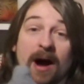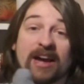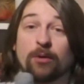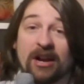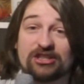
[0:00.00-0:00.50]

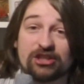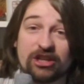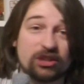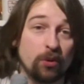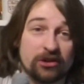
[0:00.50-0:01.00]
my
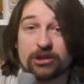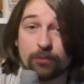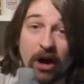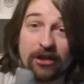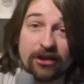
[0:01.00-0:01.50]
question is, was it
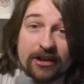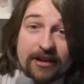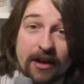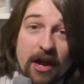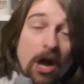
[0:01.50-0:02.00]
worth
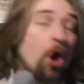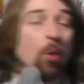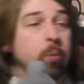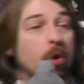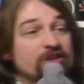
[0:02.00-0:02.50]
it?
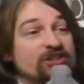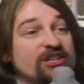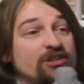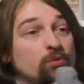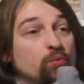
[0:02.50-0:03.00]
Was
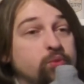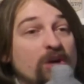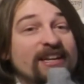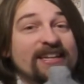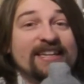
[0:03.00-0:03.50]
it
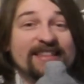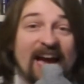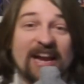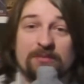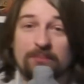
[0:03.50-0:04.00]
really
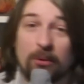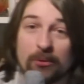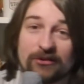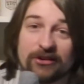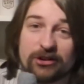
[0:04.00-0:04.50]
that
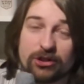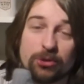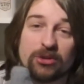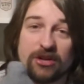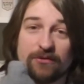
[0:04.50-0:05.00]
important
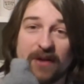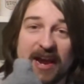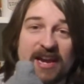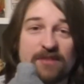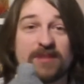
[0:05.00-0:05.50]
to
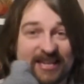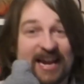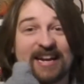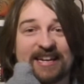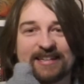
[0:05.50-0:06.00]
convey
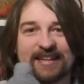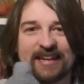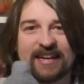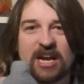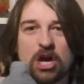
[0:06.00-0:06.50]

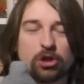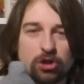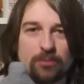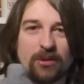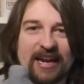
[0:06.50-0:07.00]
mechanically
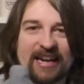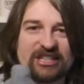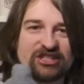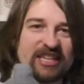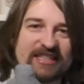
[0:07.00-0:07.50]
to
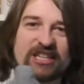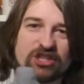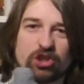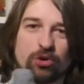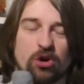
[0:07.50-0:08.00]
players that
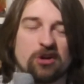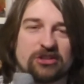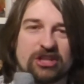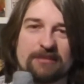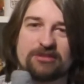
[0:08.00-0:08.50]
these two
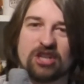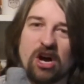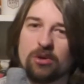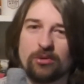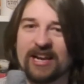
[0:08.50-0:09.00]
concepts
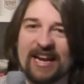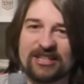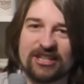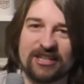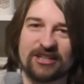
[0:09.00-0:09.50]
are
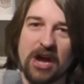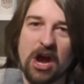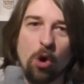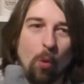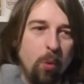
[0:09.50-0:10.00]
related
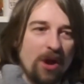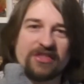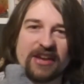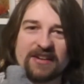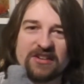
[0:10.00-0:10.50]

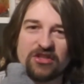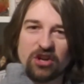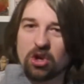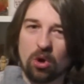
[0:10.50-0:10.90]
within the